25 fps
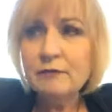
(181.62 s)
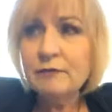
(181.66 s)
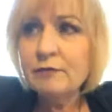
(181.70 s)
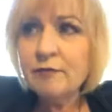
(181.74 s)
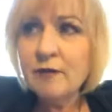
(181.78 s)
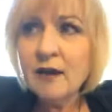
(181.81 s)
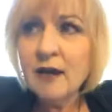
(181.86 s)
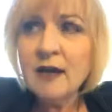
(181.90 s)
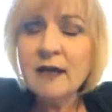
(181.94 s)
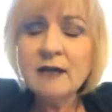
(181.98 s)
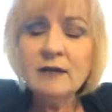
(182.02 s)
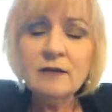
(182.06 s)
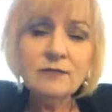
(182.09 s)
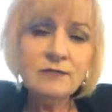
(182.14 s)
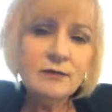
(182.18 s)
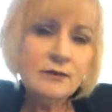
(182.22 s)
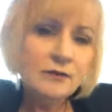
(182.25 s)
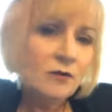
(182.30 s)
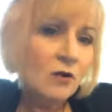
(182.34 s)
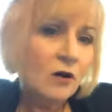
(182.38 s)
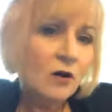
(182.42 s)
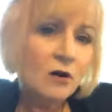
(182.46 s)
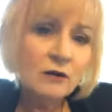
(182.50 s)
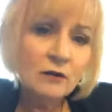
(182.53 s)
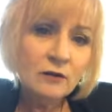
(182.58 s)
faith
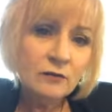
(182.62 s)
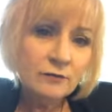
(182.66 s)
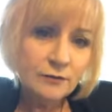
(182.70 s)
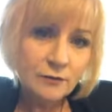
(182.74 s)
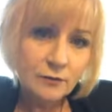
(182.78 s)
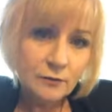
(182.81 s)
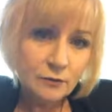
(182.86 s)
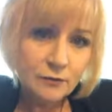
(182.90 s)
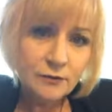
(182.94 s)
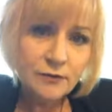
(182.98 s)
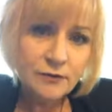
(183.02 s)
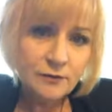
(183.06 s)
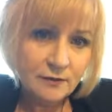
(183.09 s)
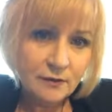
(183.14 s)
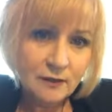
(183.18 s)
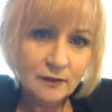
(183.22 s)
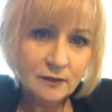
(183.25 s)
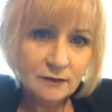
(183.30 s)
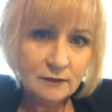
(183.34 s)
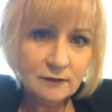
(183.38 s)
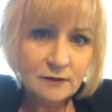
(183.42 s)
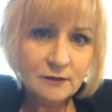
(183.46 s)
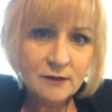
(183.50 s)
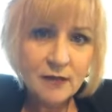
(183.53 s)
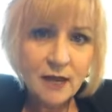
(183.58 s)
and all of those
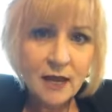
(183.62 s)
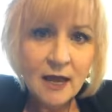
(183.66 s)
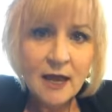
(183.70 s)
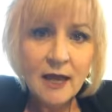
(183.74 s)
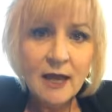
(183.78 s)
things.